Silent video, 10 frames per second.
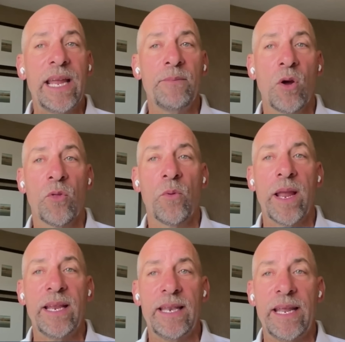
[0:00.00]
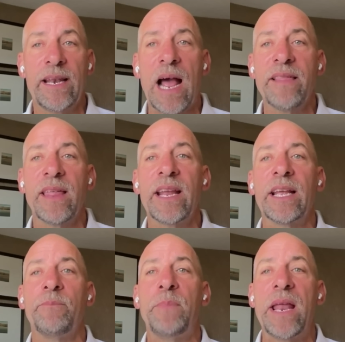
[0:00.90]
game go the way he did, I think
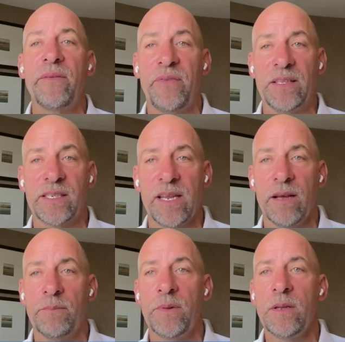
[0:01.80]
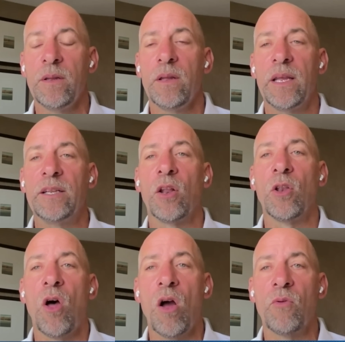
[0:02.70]
it benefits him in the
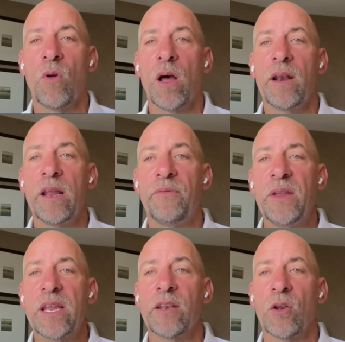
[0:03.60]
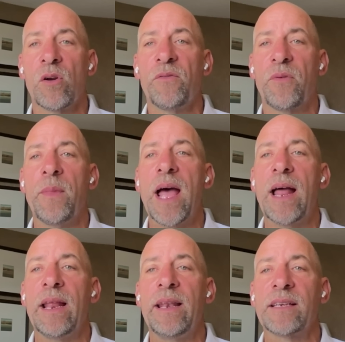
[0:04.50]
long run if he can learn from
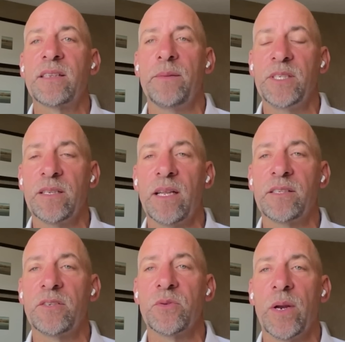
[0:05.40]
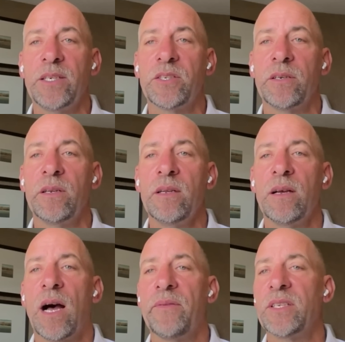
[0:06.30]
that. And next time he's in that situation,
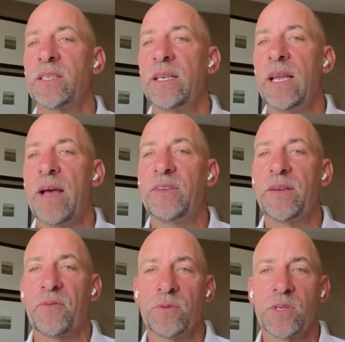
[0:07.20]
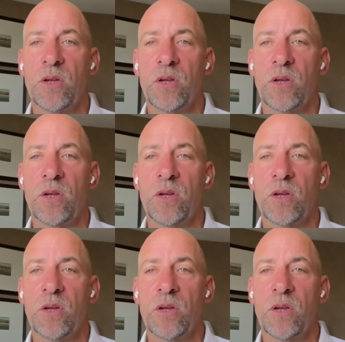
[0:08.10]
obviously have a different